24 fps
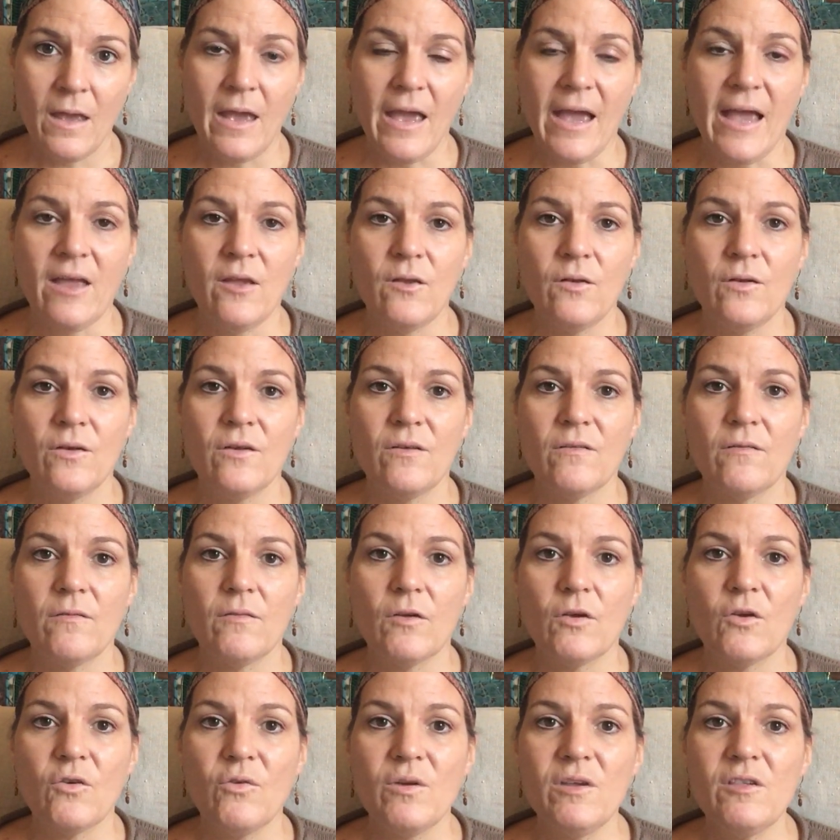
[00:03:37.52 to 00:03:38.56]
And
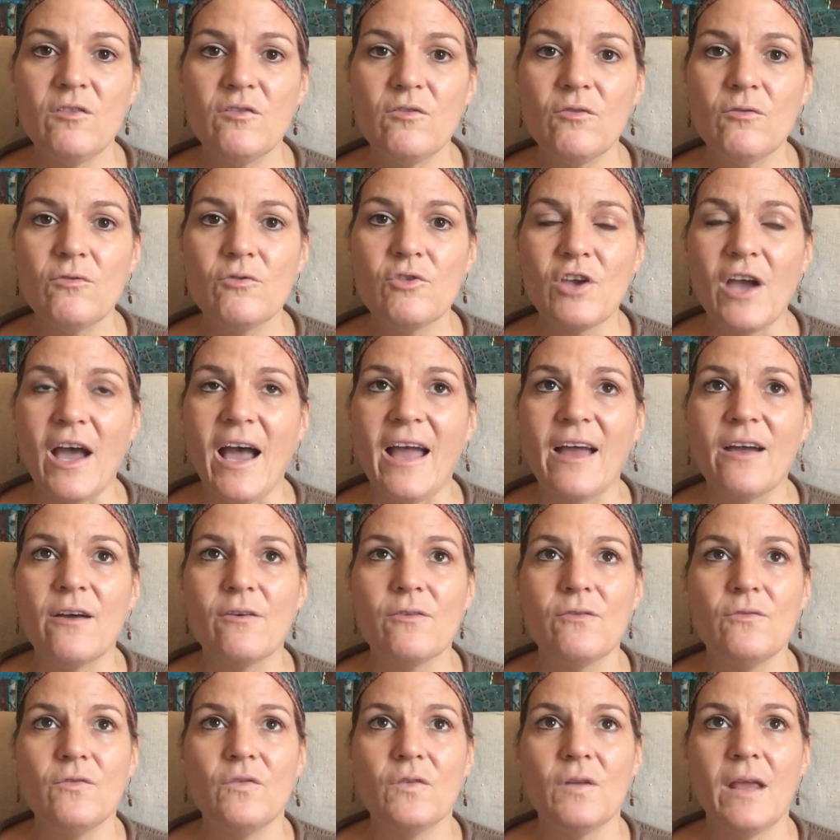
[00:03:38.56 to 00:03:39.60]
the crystal
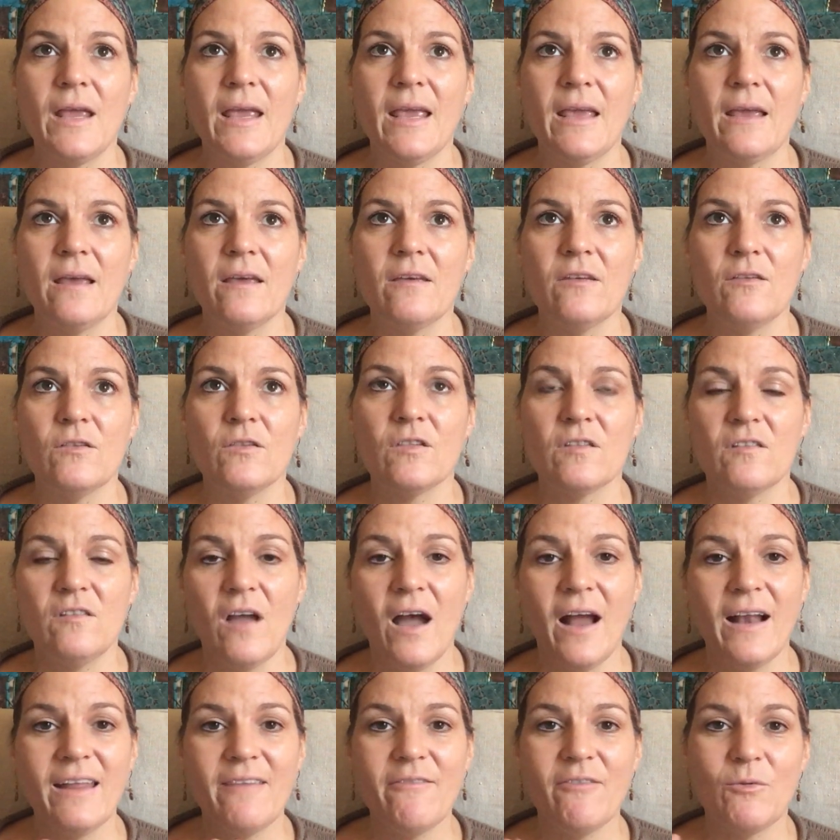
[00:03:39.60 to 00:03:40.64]
child is
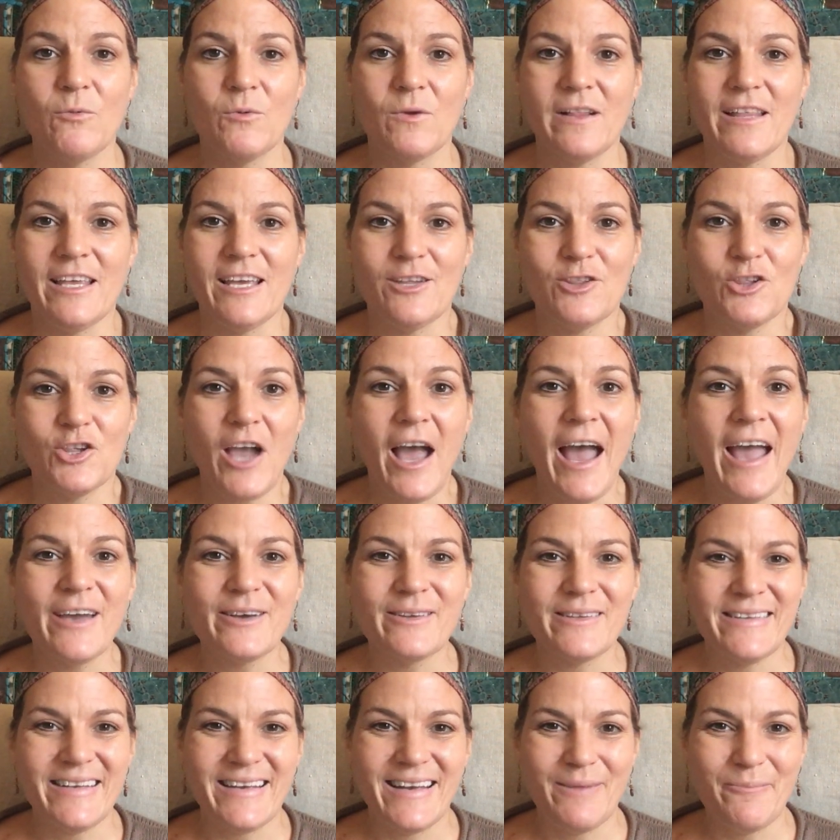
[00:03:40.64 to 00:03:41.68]
not even really a
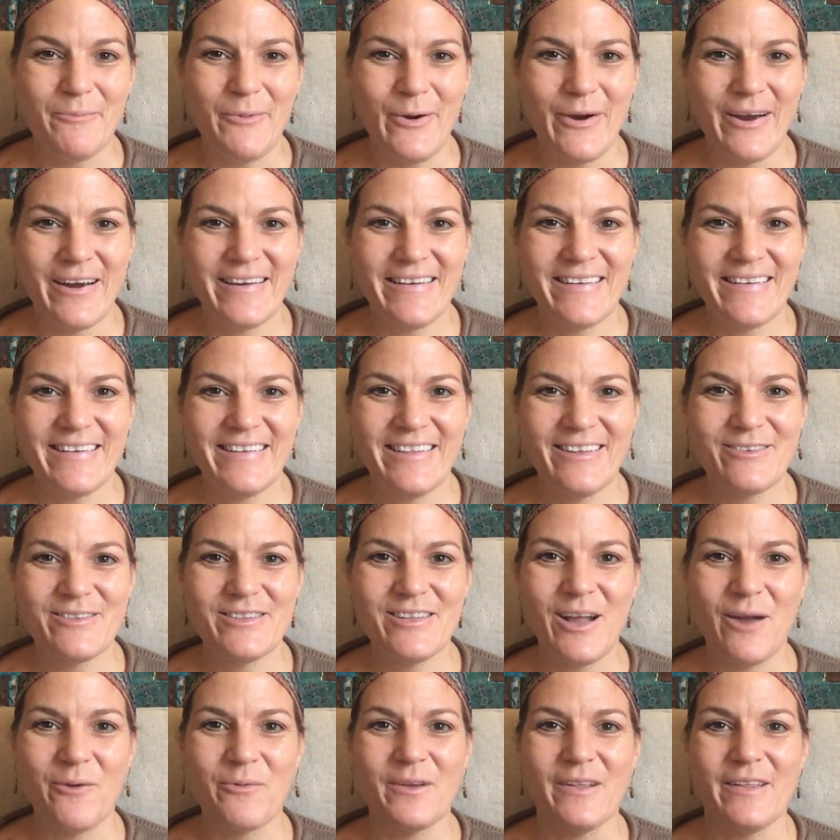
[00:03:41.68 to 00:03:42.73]
child anymore. There's
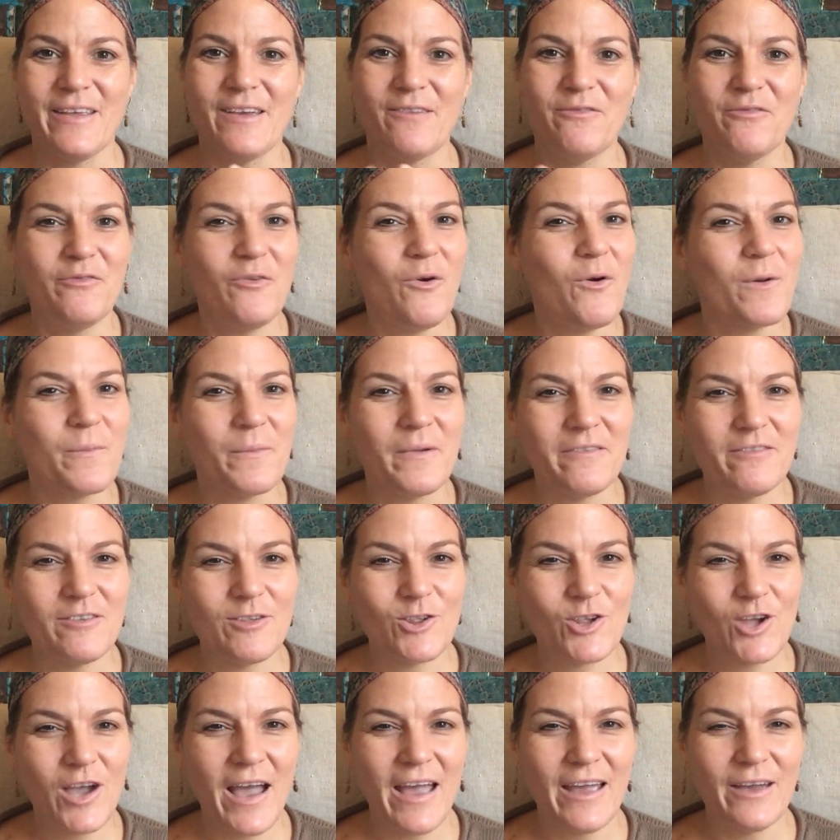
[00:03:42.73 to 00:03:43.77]
not really a form of a
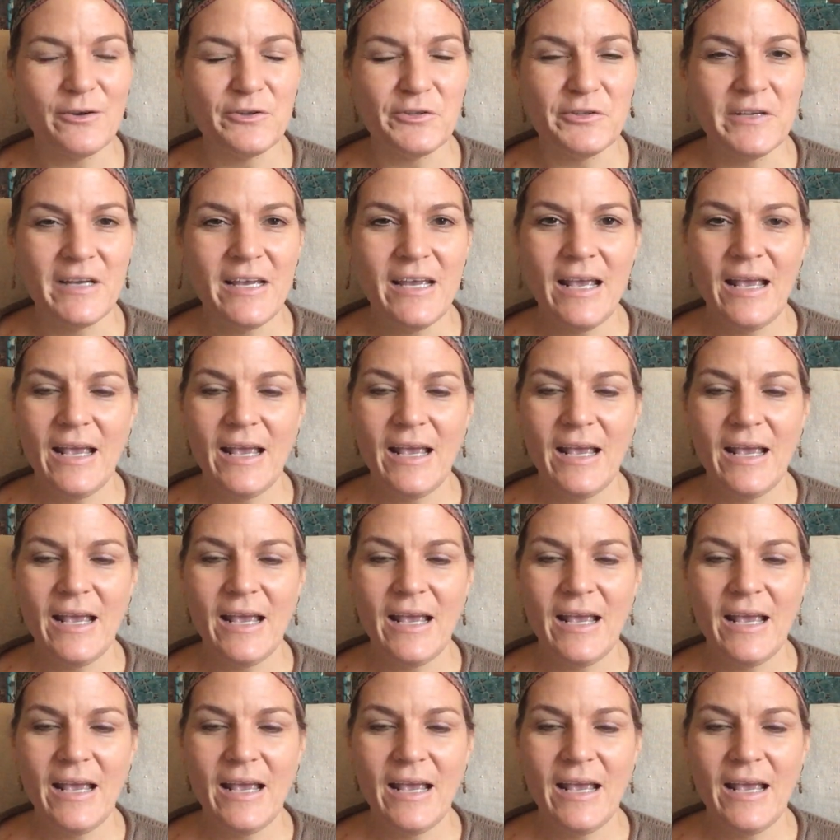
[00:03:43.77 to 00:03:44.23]
child.